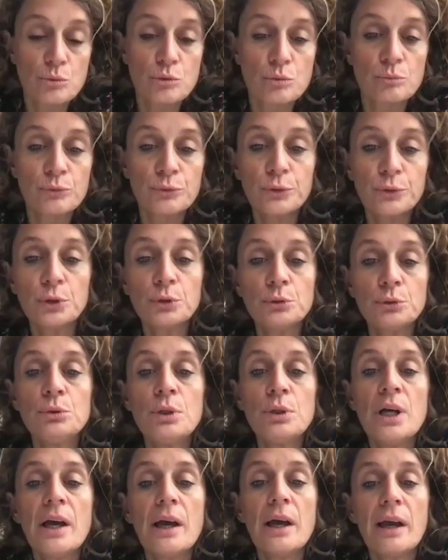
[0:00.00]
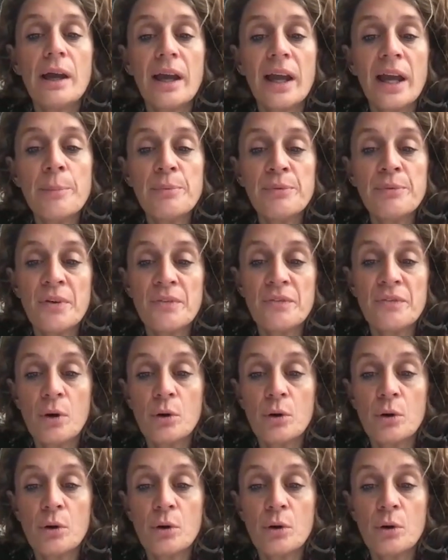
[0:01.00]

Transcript: The final text truly